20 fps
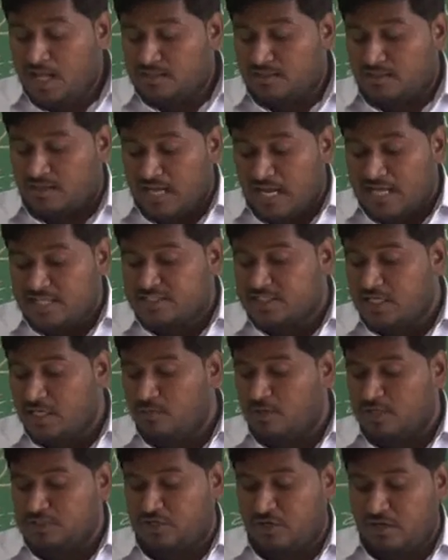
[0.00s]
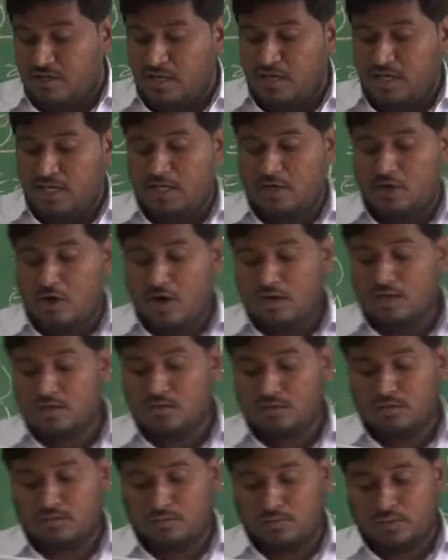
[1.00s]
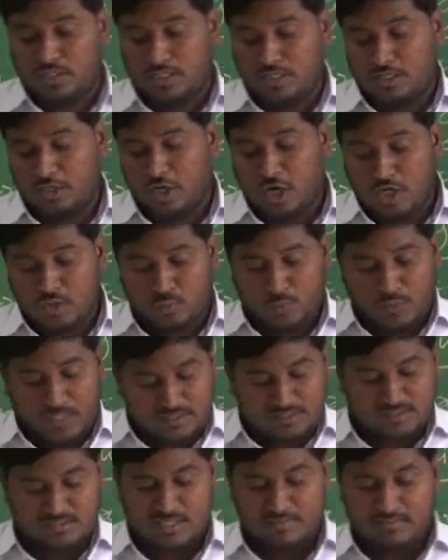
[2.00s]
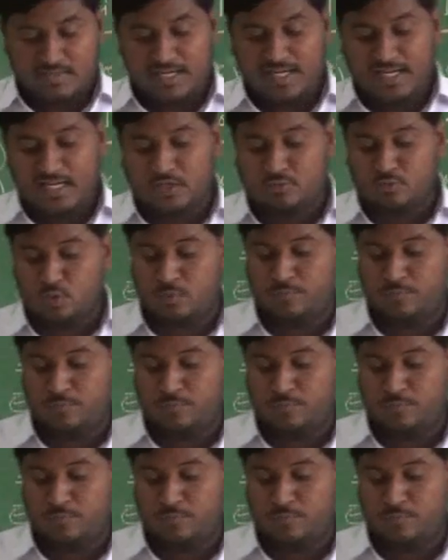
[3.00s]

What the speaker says: The rascal was really not worth the money.